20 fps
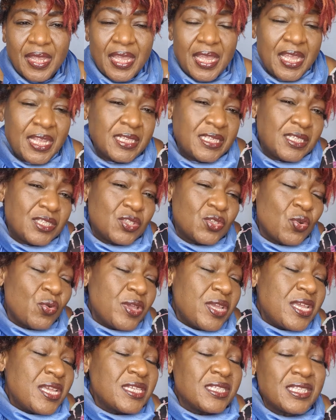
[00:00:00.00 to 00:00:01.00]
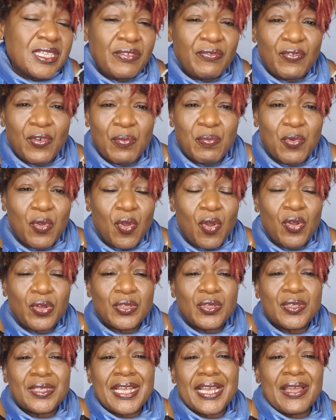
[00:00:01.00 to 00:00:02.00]
It is so easy for God
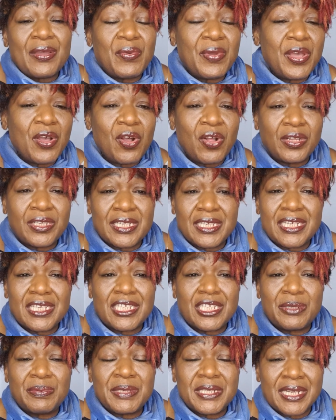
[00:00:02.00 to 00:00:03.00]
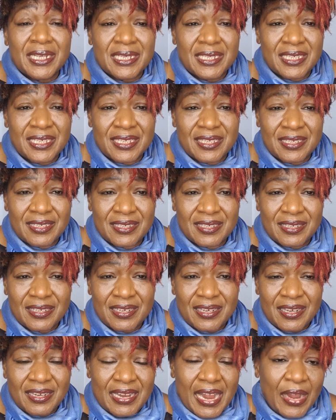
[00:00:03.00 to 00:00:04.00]
to take away all the Egyptians
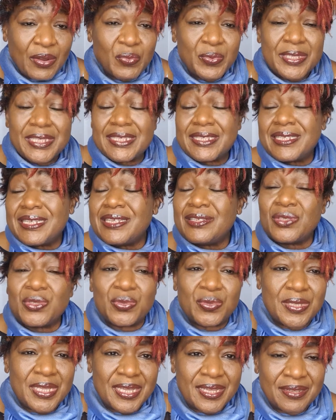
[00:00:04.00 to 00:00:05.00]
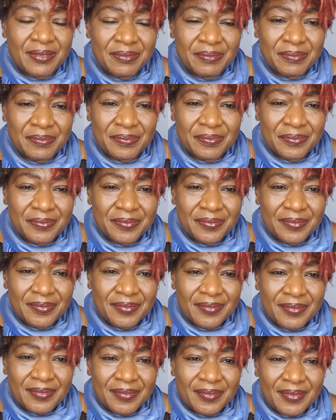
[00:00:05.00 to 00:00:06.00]
that we see today.
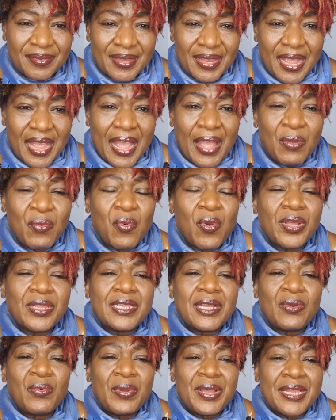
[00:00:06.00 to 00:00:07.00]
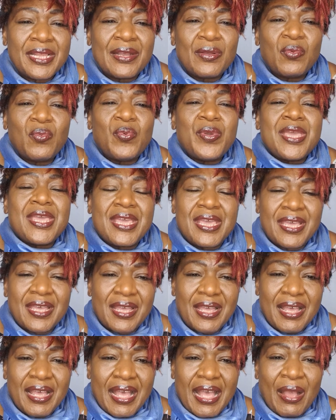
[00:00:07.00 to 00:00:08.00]
I wonder whether we
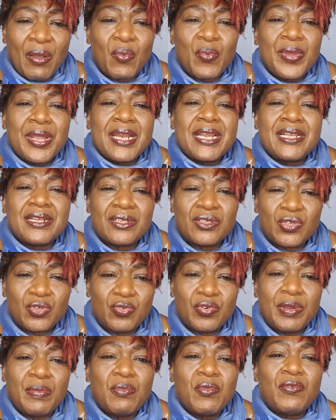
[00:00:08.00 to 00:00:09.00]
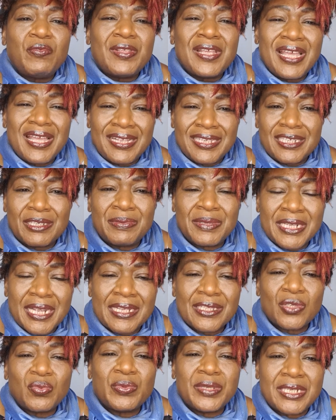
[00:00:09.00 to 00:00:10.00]
are willing to remove the
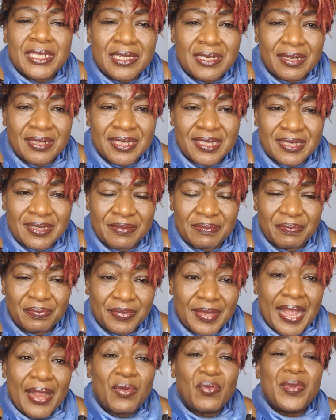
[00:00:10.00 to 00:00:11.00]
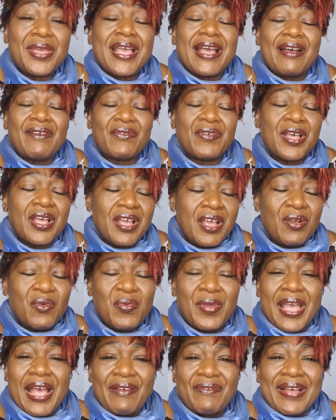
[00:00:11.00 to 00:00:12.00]
Egyptians within us that we
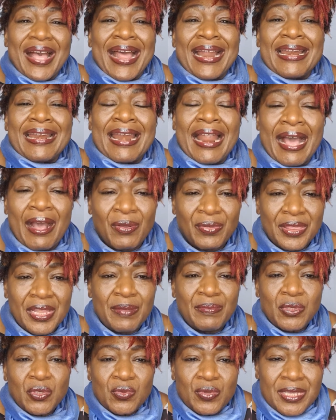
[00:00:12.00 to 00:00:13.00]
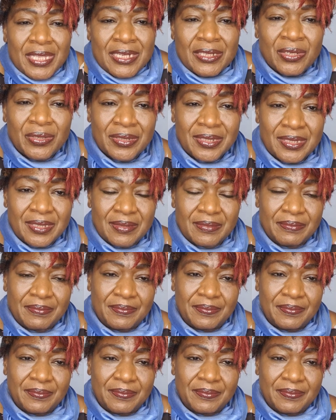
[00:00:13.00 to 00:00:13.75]
have allowed them to eat us.